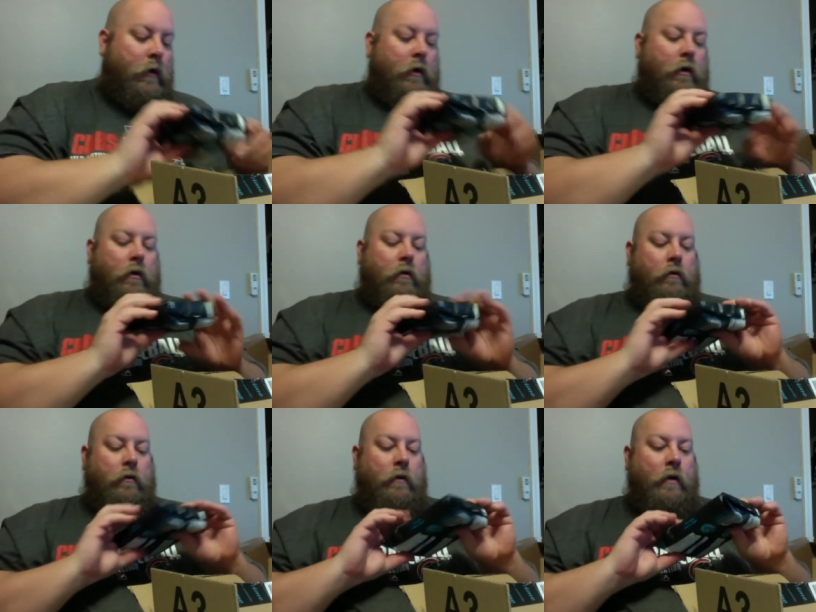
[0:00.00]
Oh,
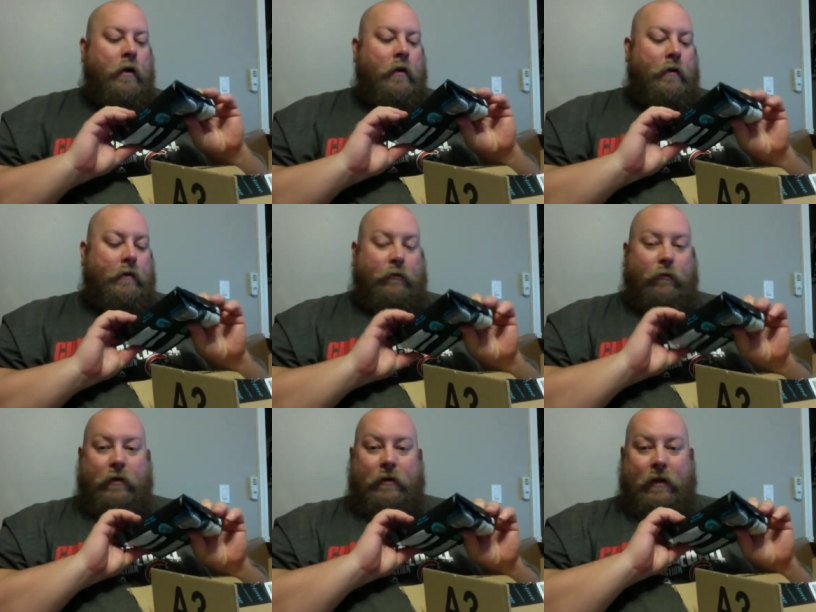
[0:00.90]
this is
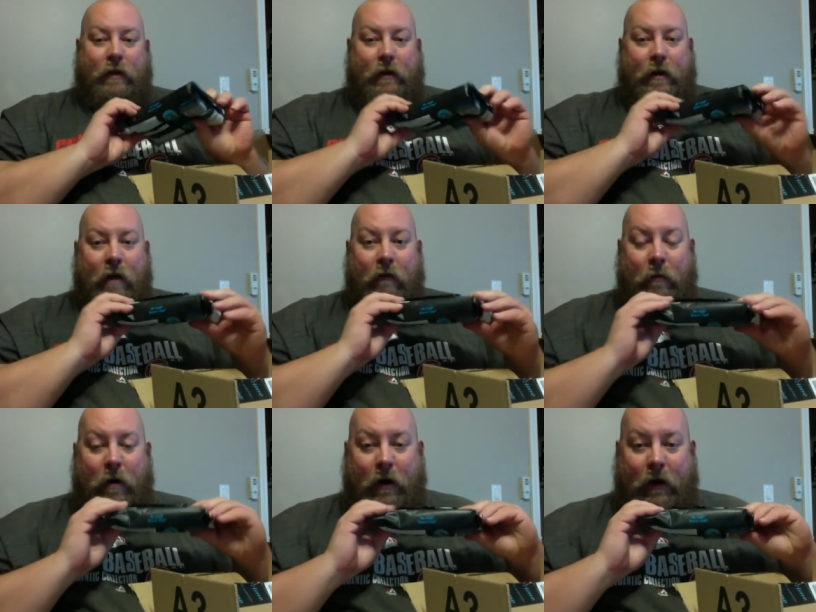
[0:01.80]
one thing that
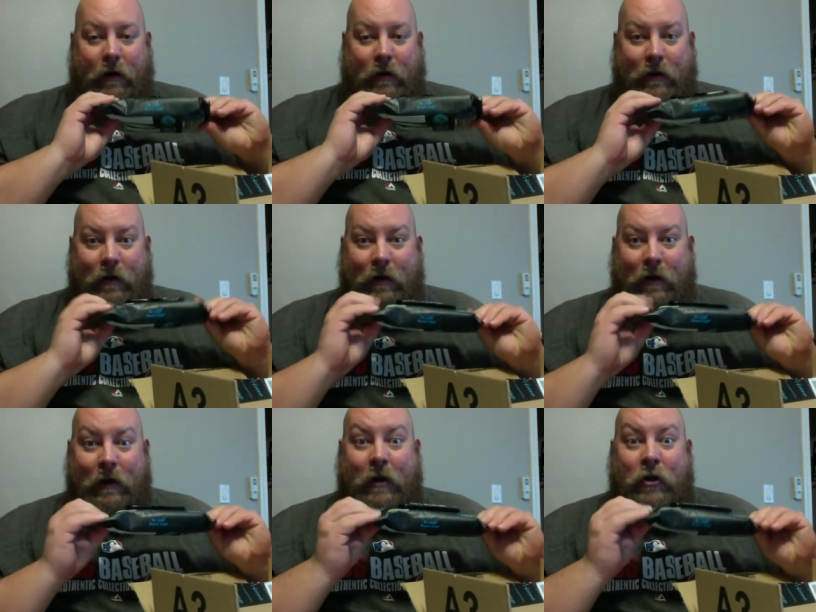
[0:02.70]
everybody
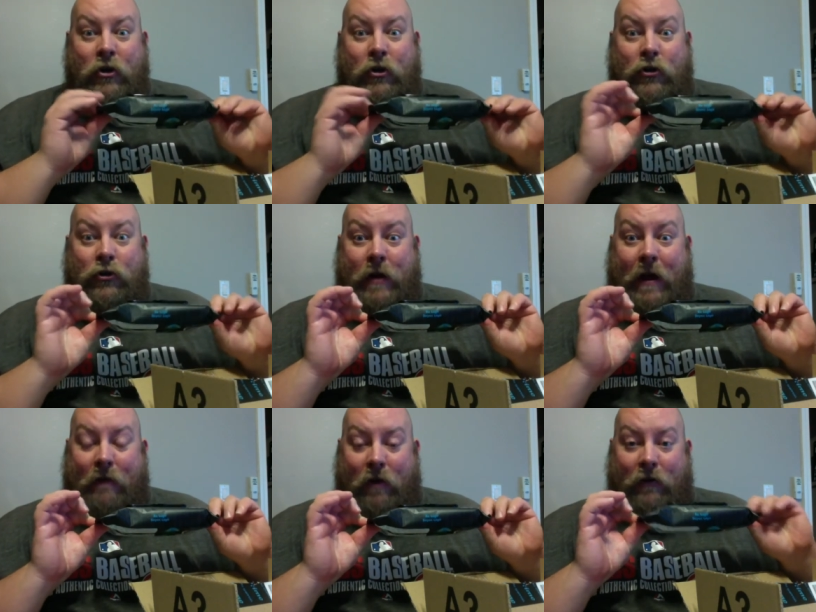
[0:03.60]
should
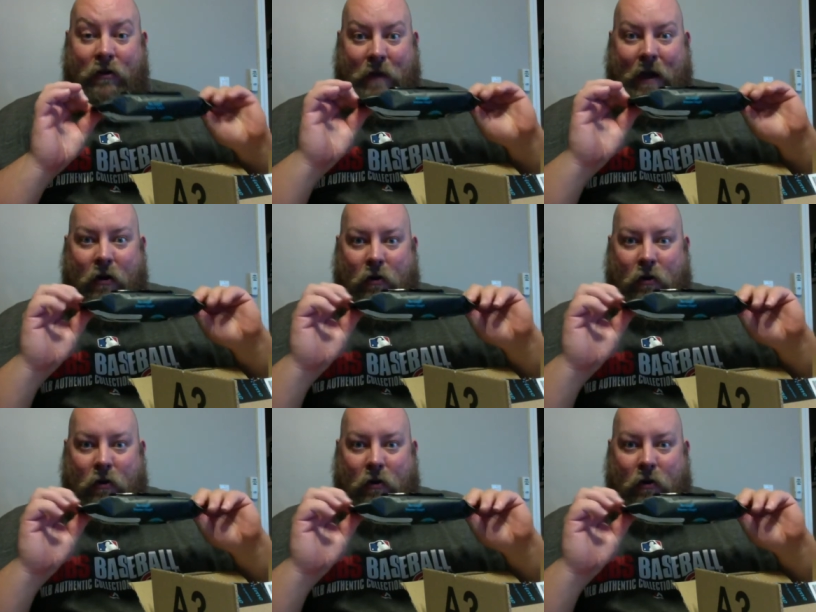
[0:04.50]
have on them at all